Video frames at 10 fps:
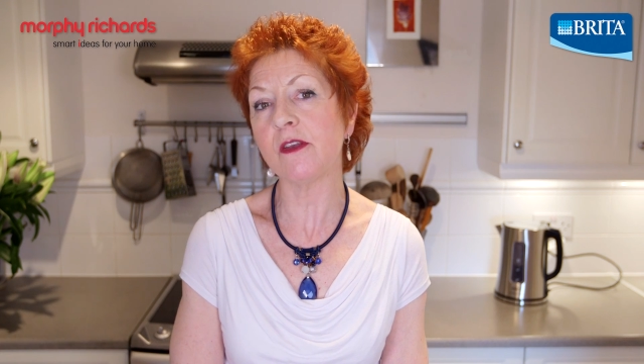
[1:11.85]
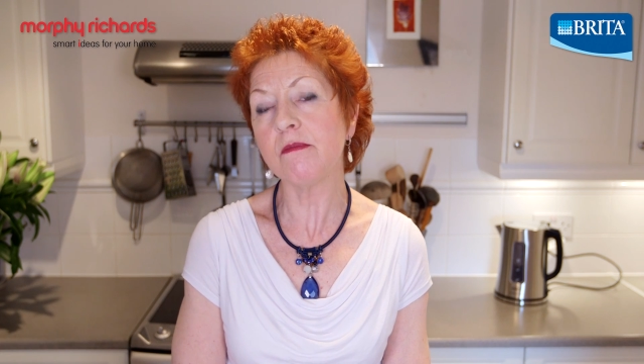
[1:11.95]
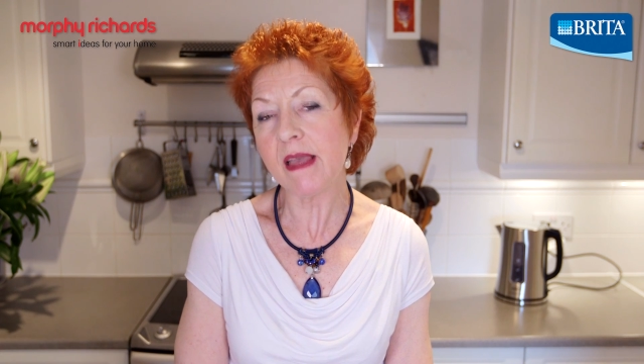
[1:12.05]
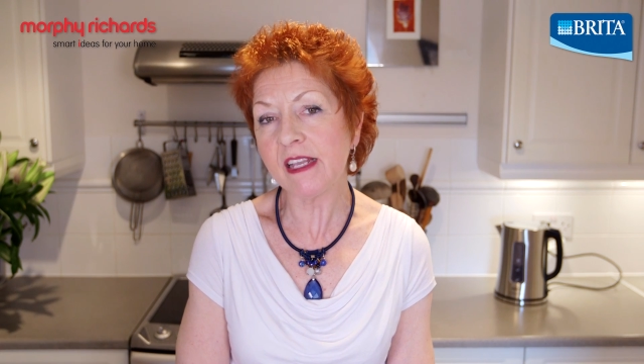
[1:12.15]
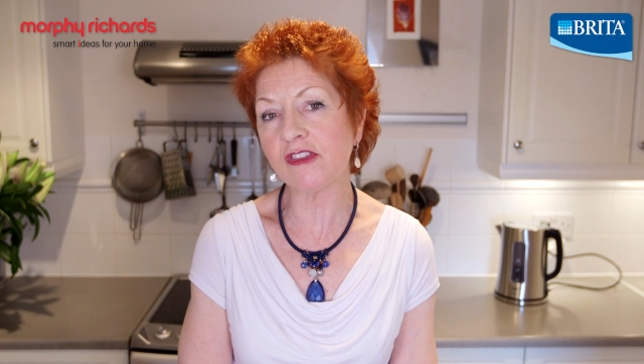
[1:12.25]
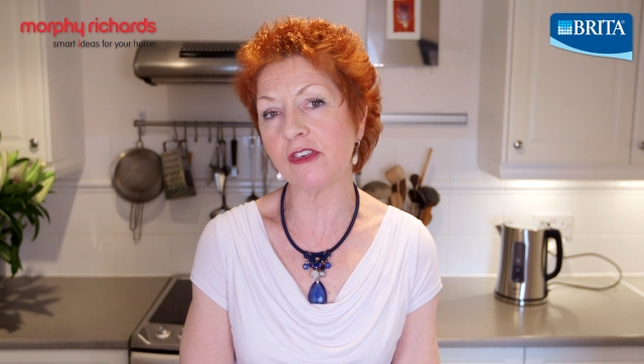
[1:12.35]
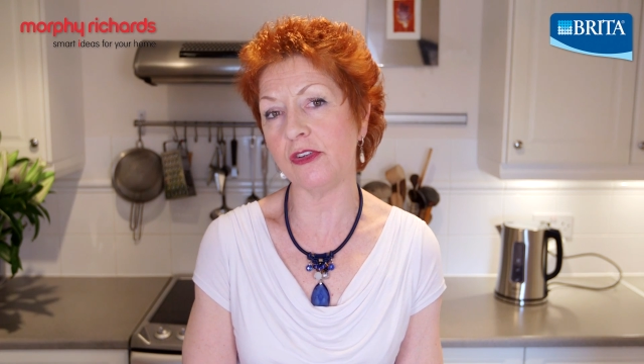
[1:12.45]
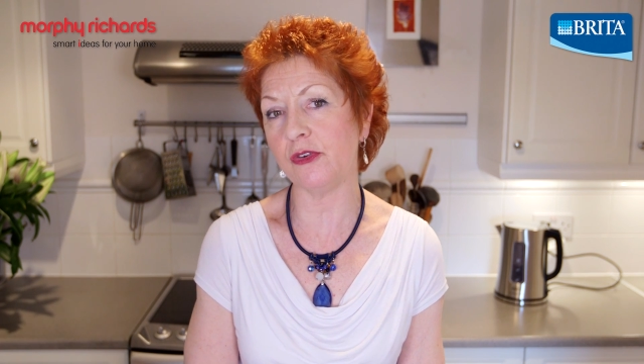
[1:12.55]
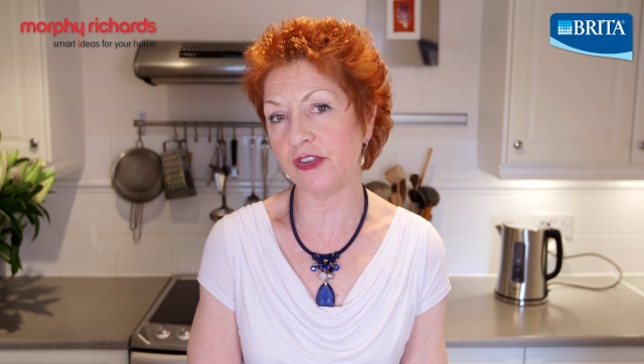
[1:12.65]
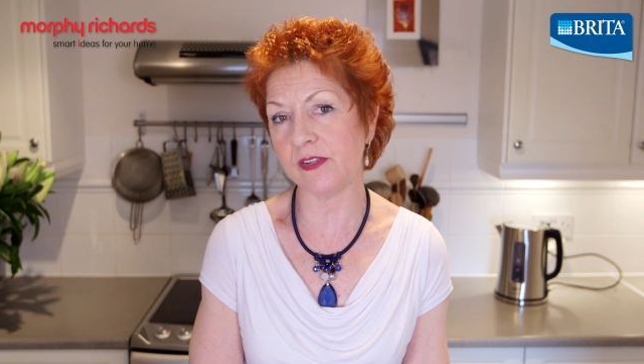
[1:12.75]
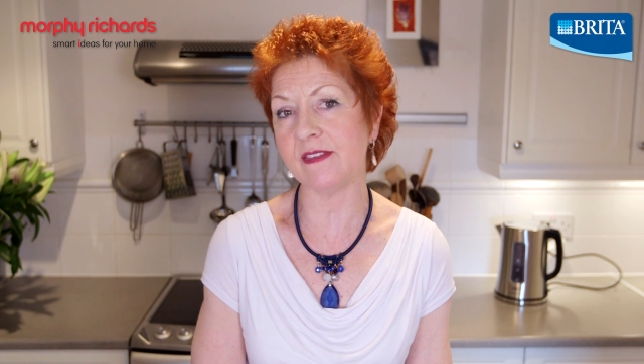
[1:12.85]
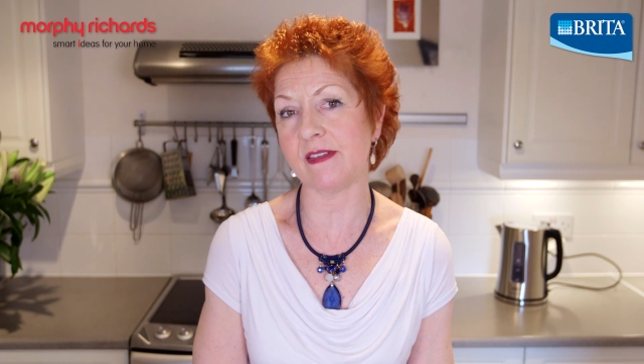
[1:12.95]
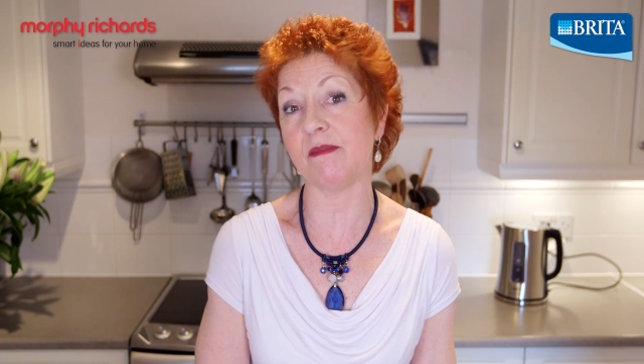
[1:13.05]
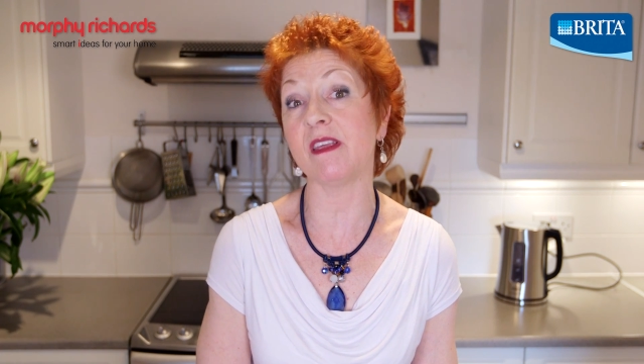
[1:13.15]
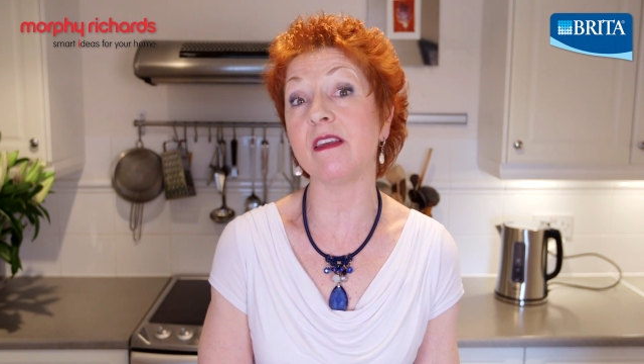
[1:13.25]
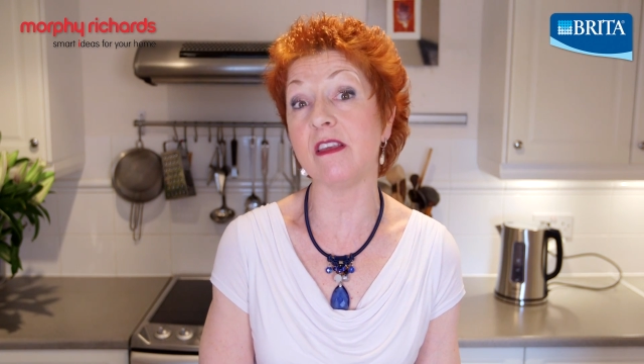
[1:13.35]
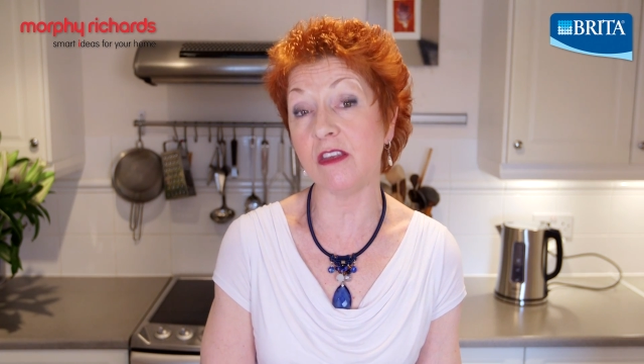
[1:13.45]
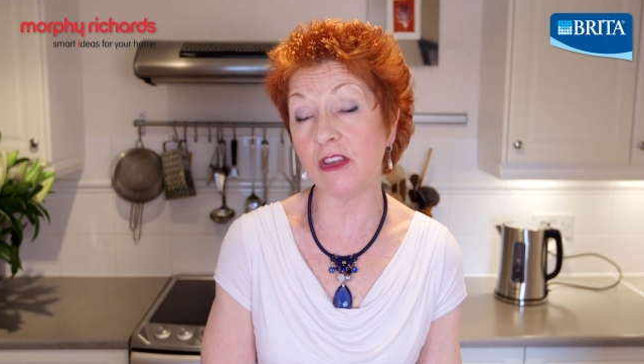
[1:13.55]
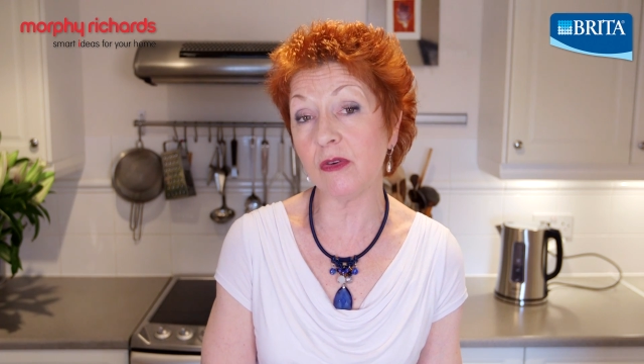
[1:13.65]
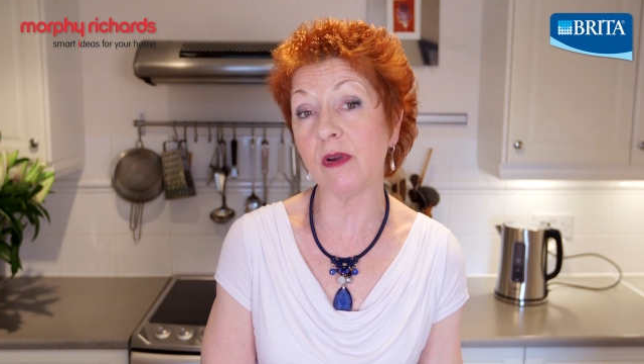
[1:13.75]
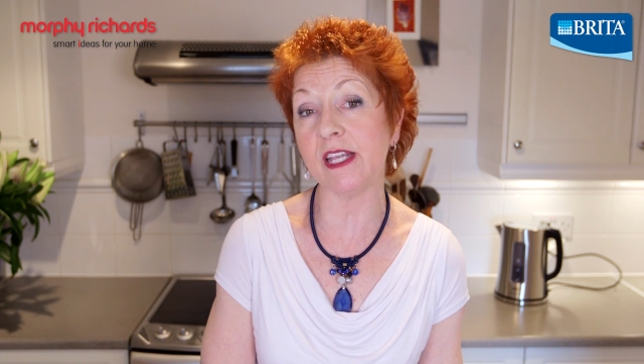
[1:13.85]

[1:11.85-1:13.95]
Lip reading: So make sure you choose something that you